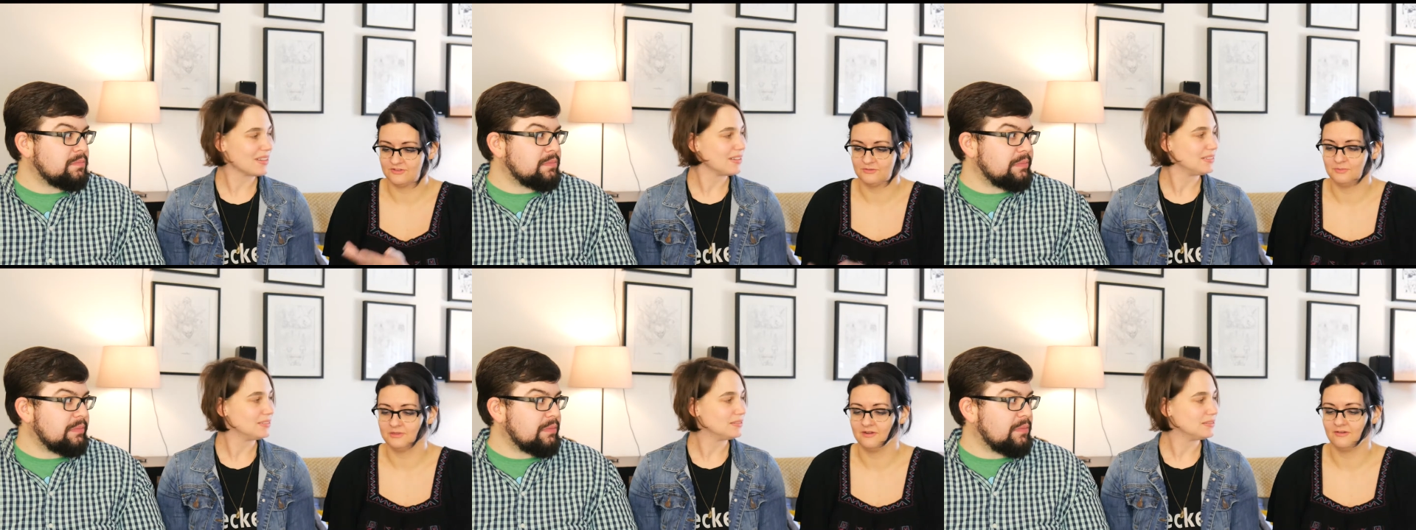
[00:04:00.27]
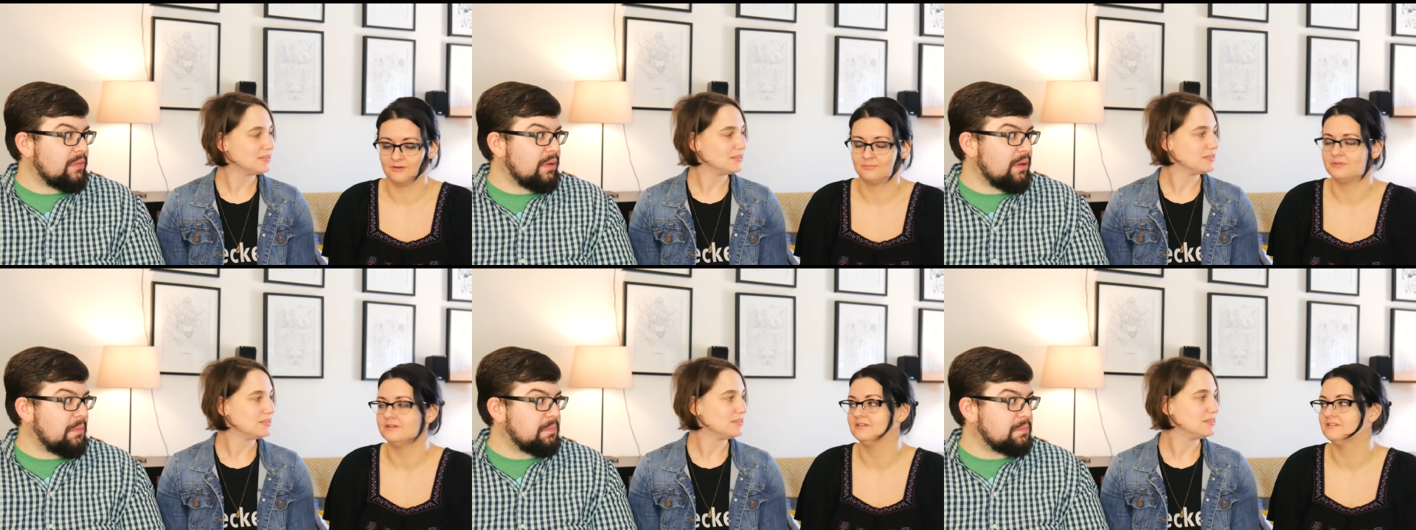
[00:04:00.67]
Speaker 1: to spit out
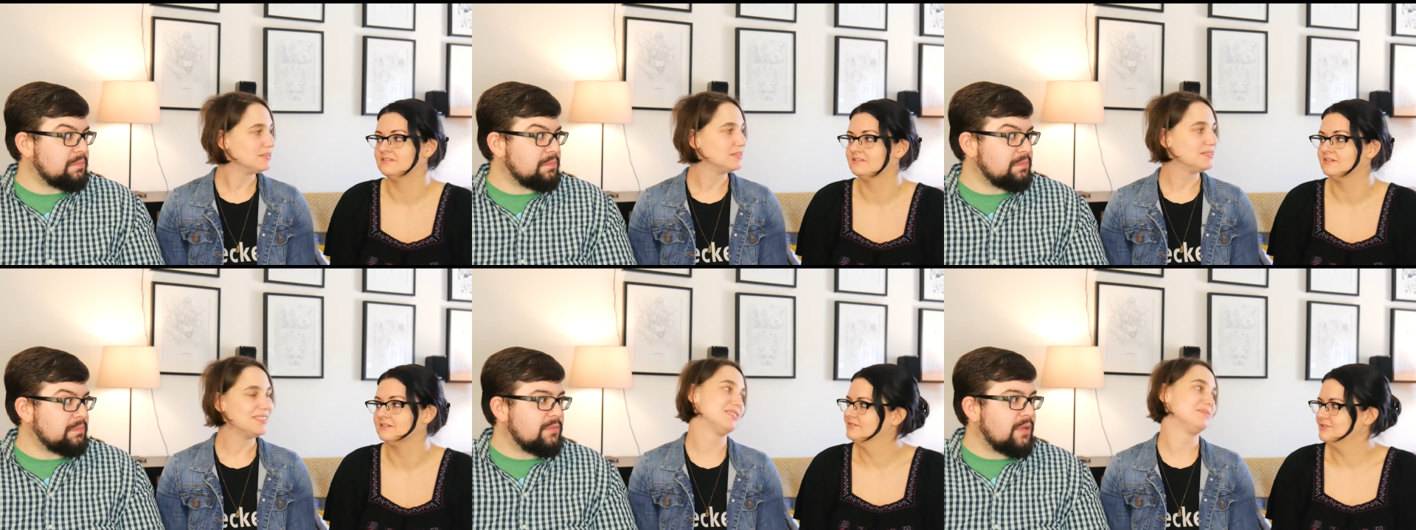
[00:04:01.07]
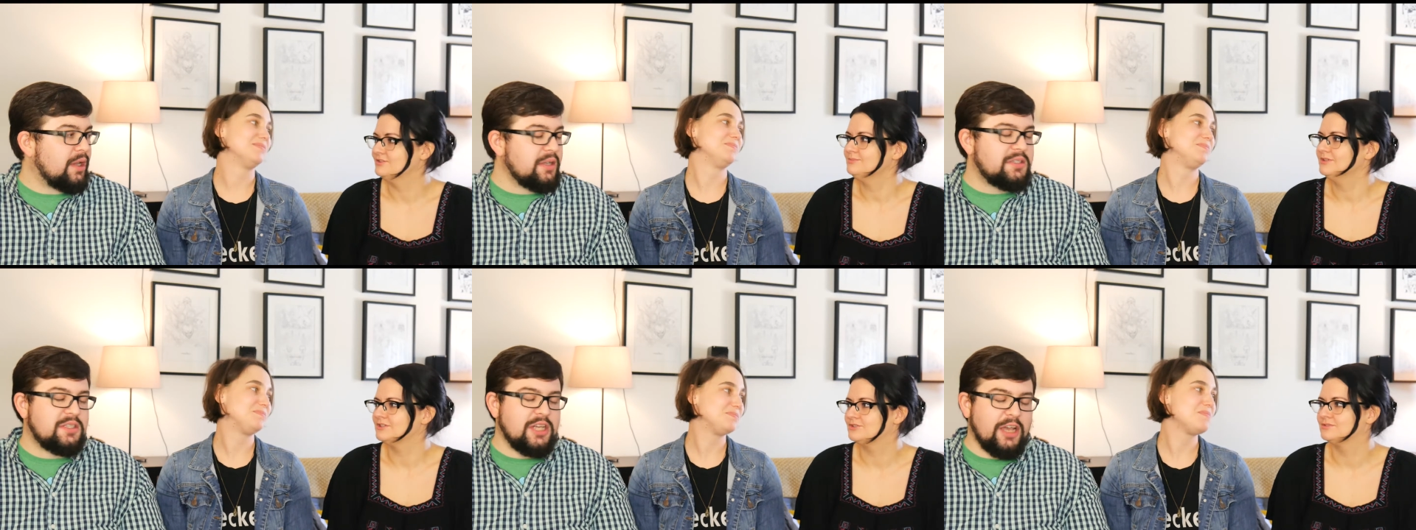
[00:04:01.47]
a pit.
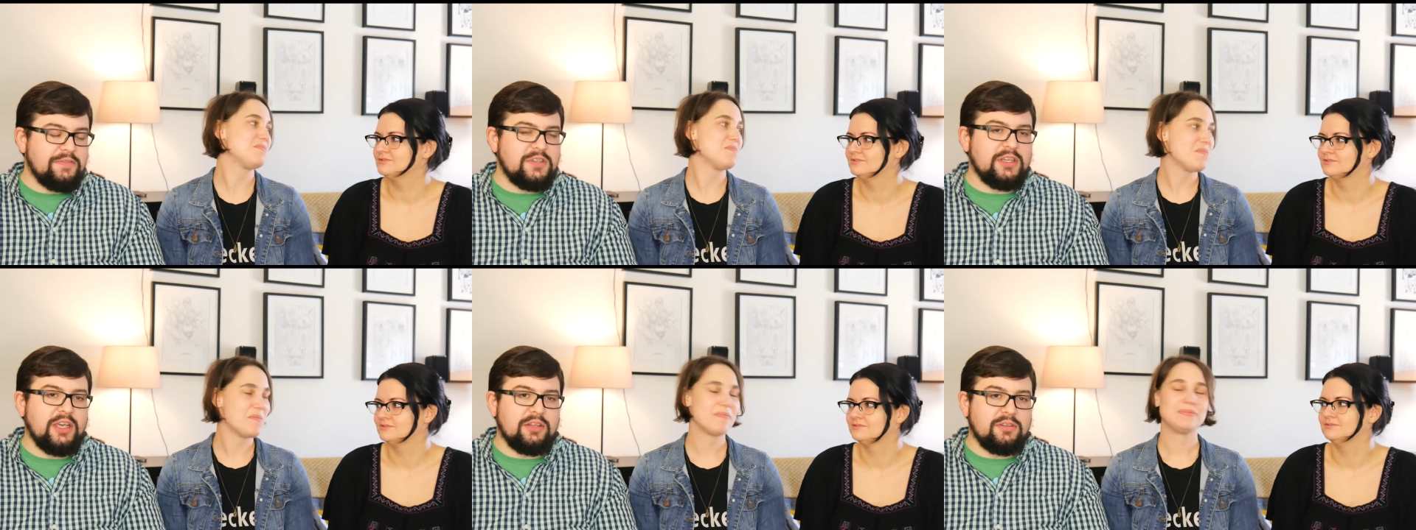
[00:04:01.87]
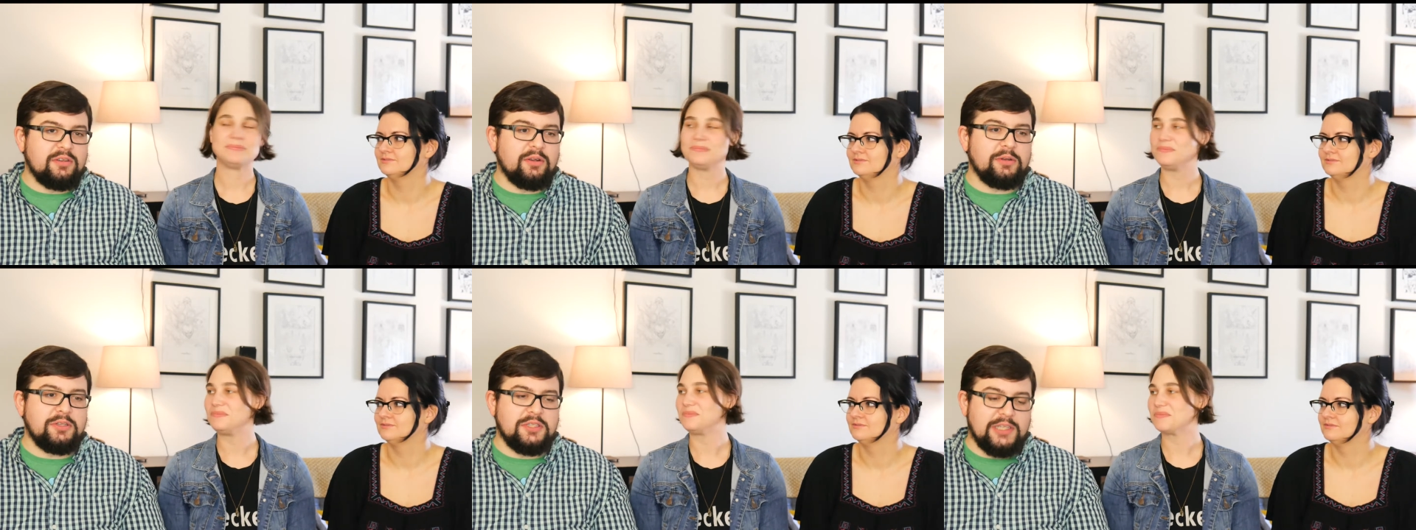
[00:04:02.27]
Speaker 2: It's tough to get
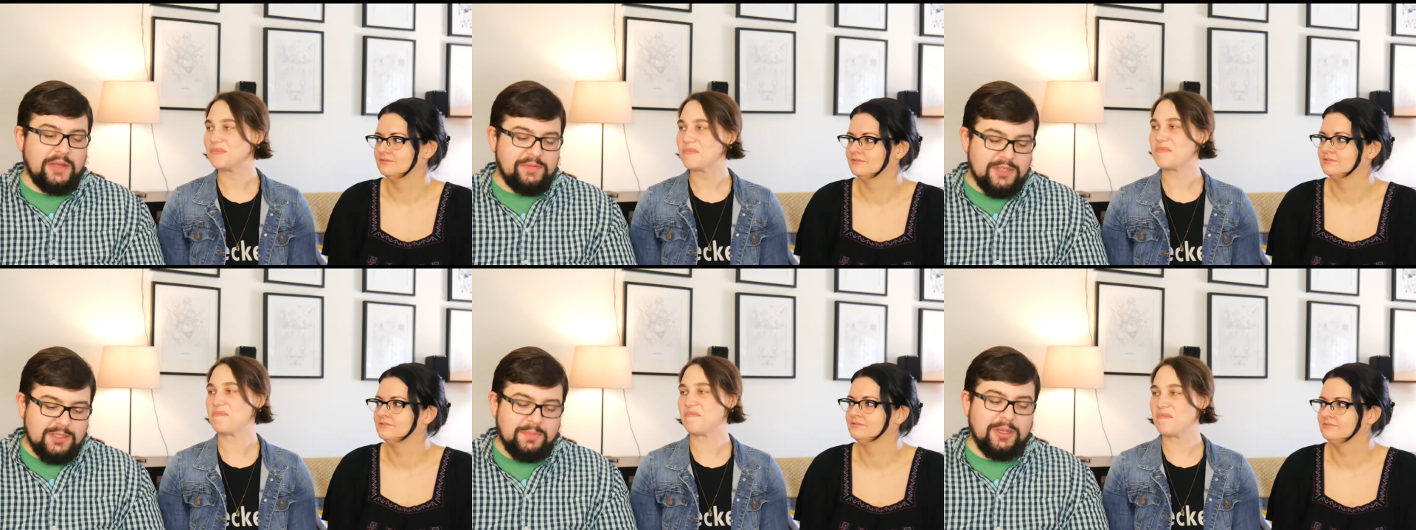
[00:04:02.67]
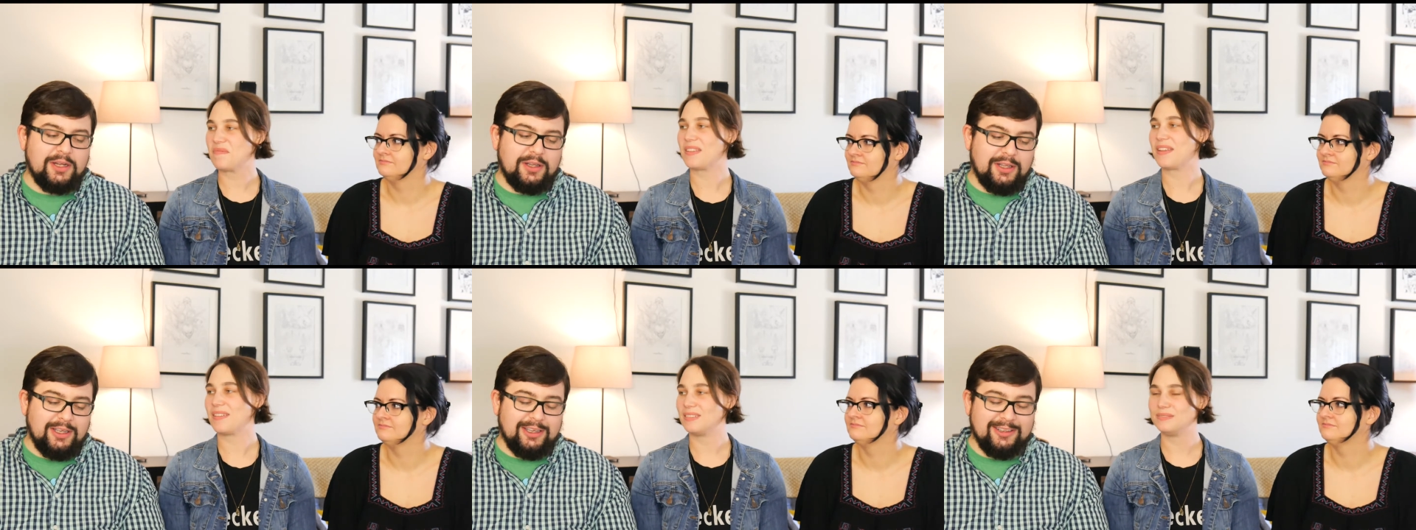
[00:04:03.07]
through and you still have to spit
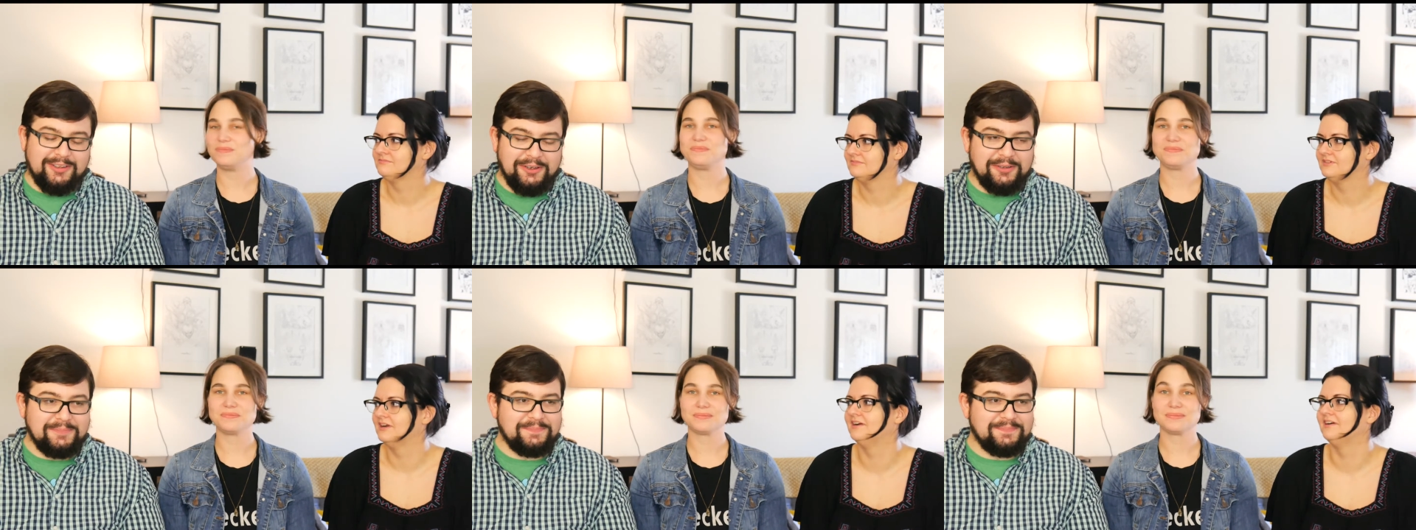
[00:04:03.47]
at the end.